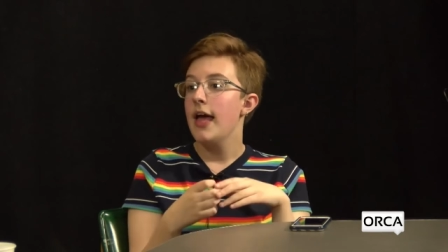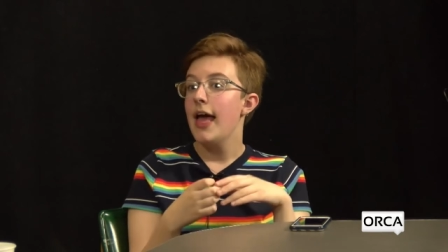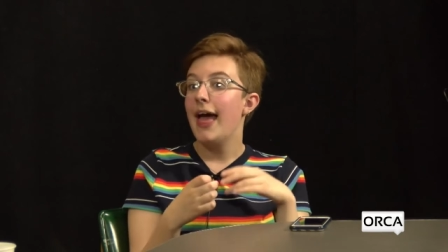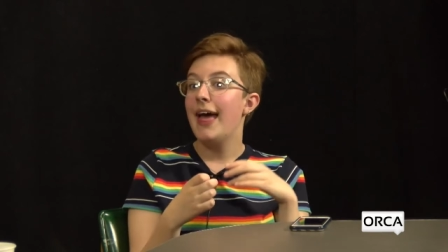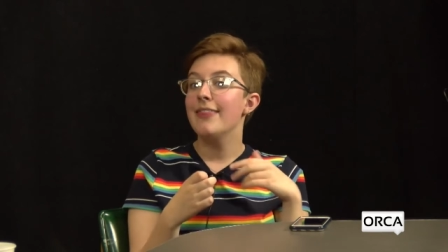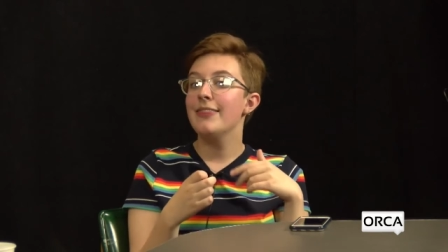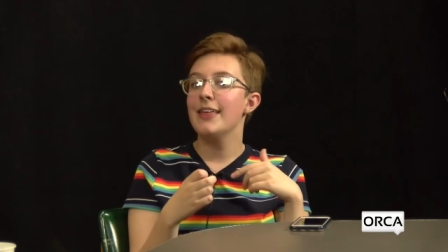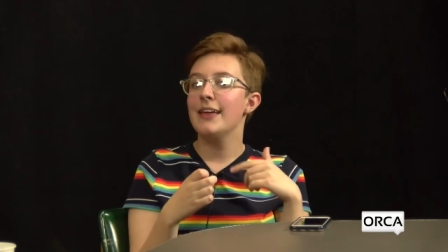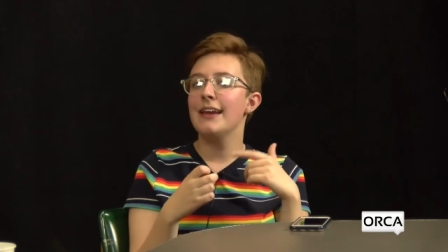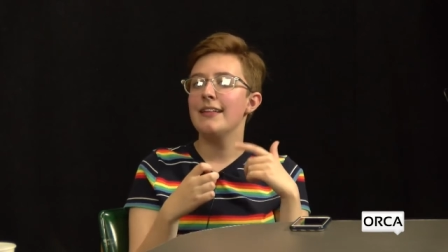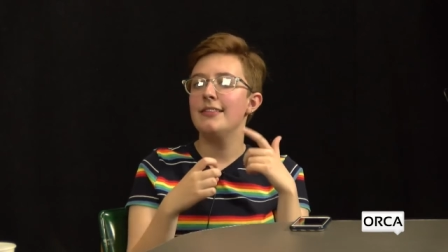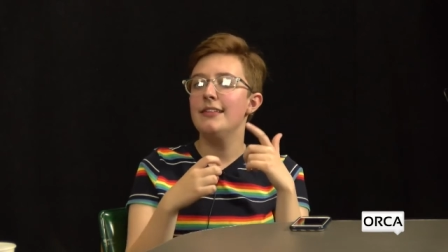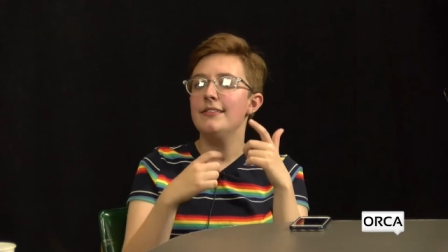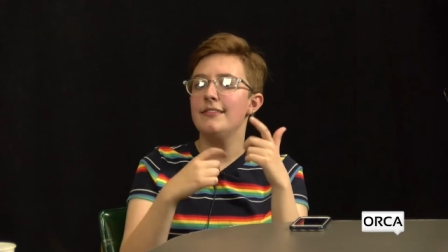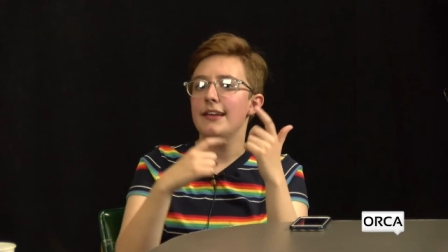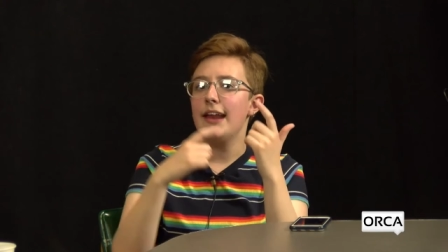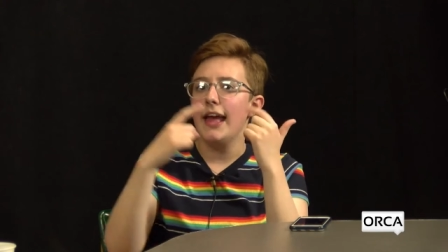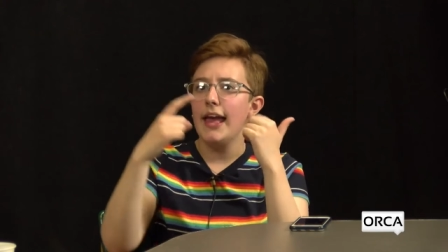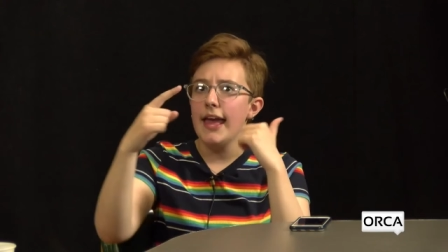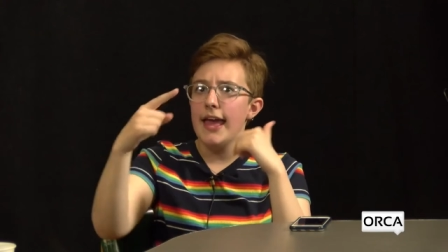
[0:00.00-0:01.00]
And then in
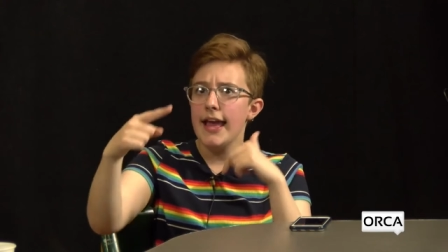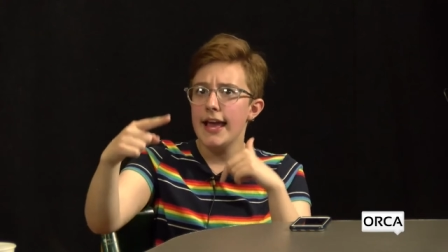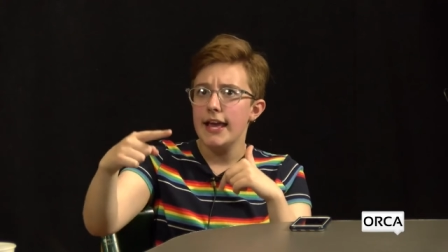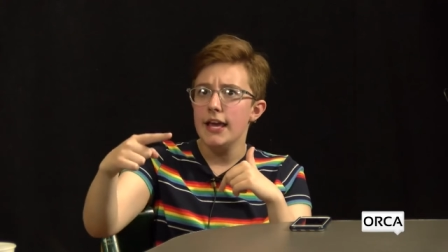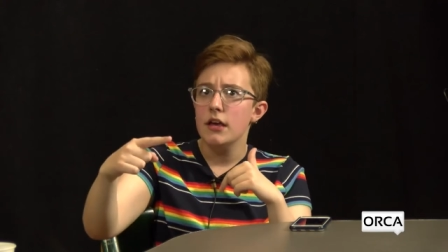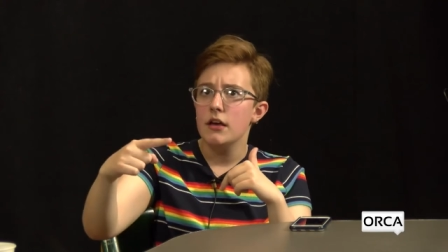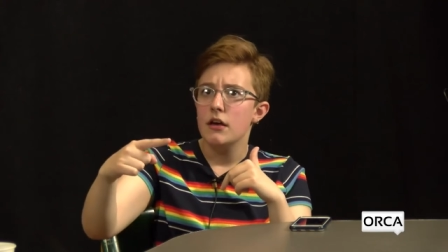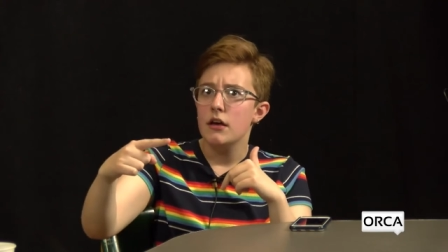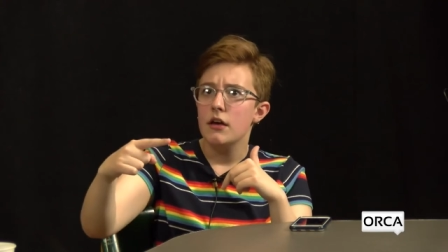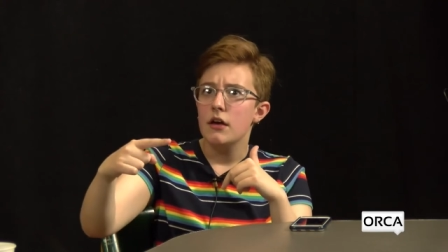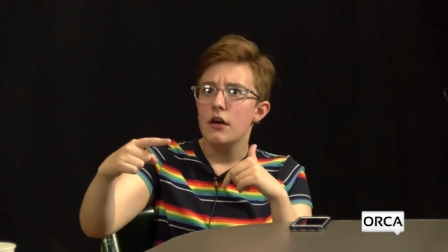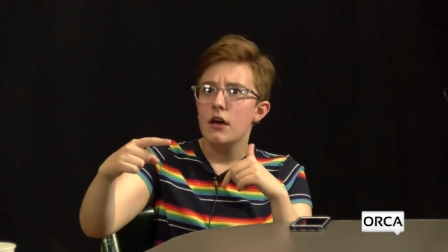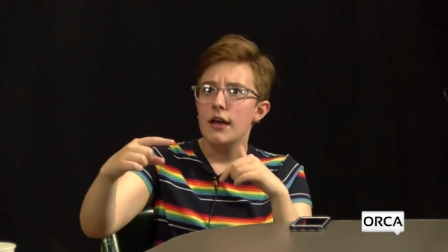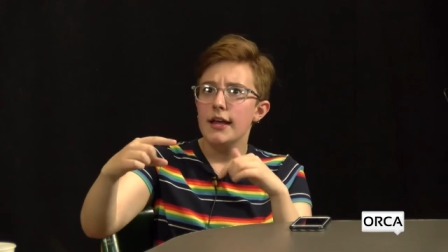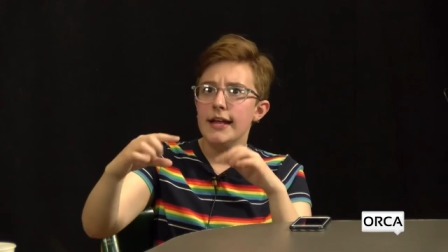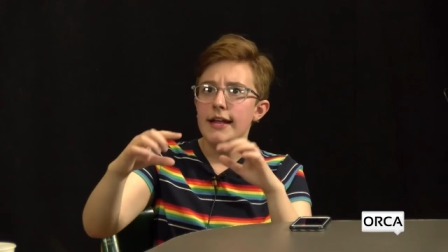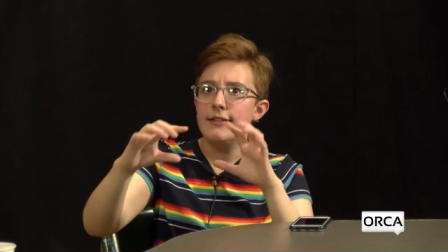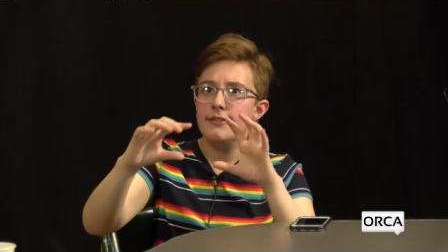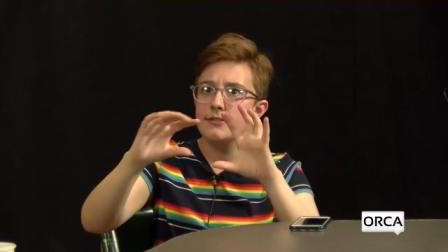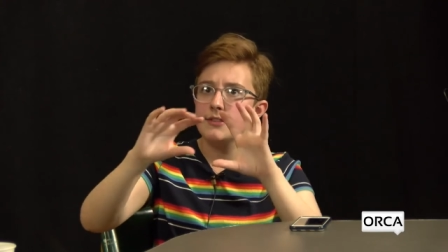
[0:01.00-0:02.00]
season eight,
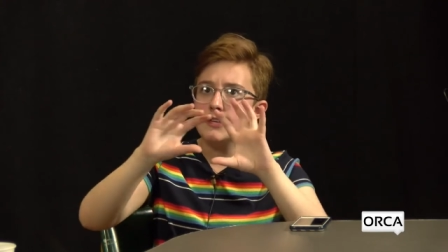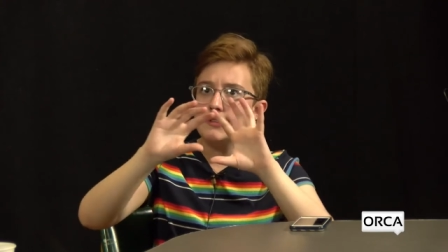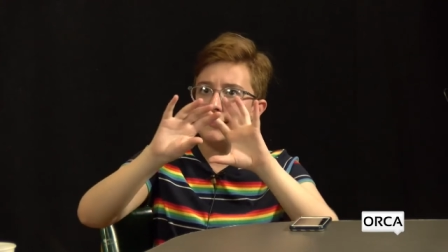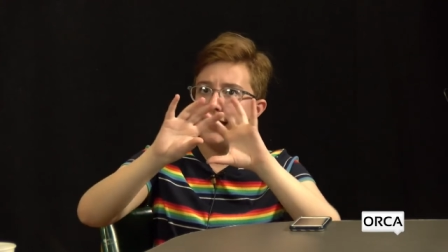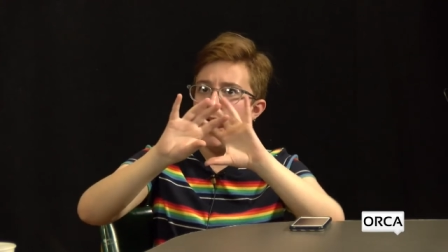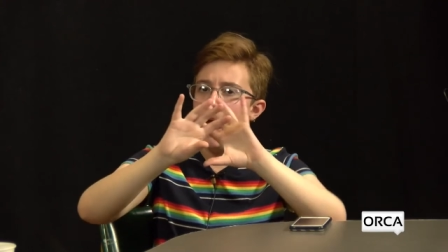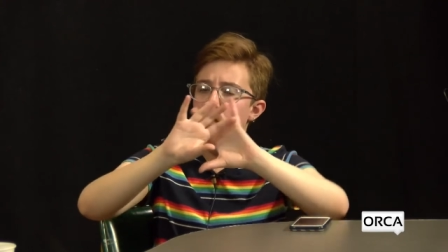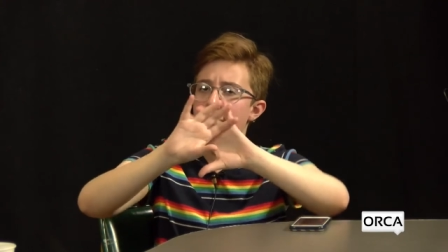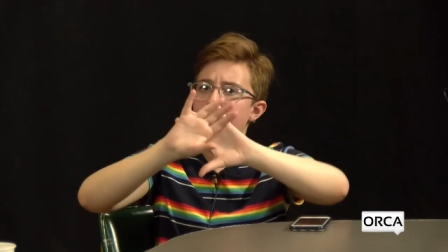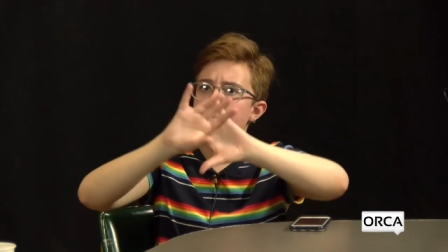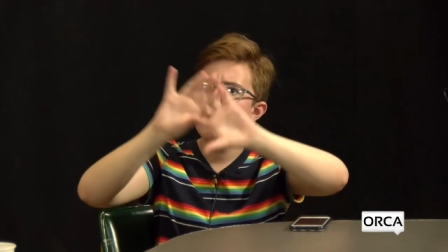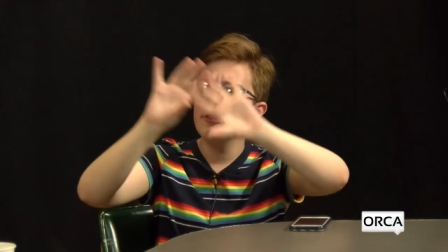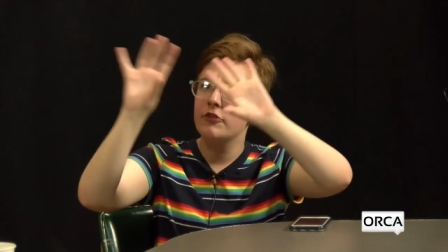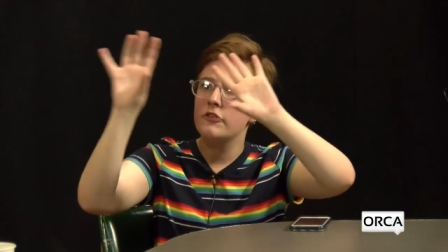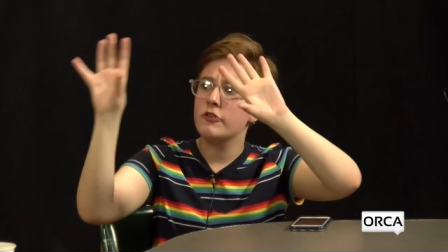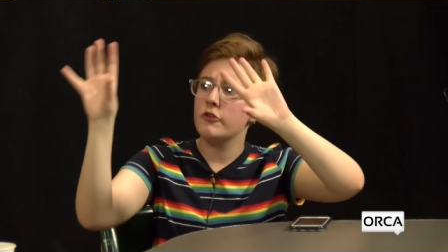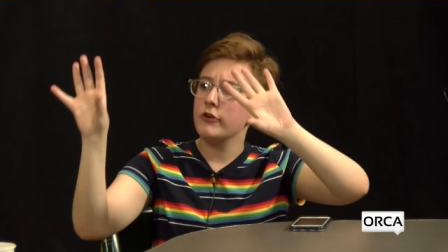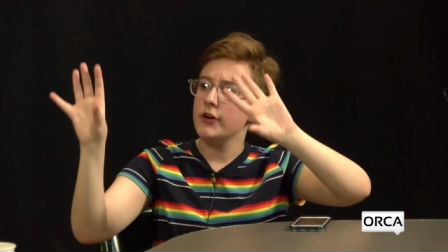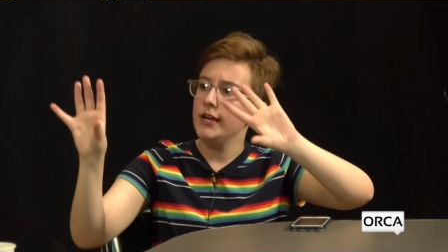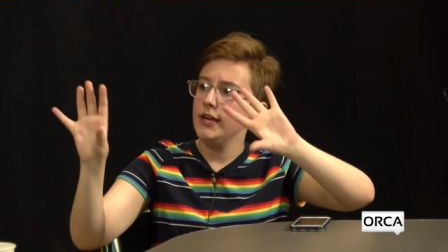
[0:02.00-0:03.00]
it's like the end
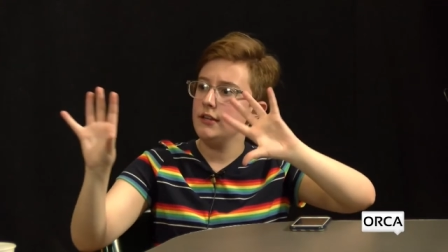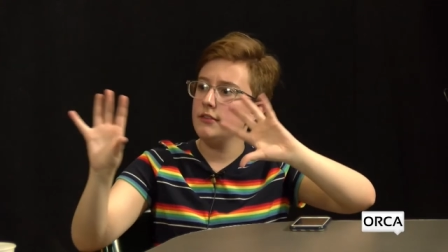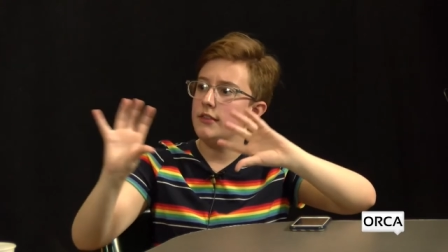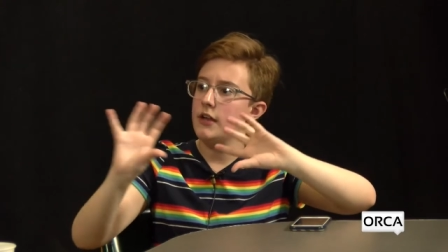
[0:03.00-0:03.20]
screen.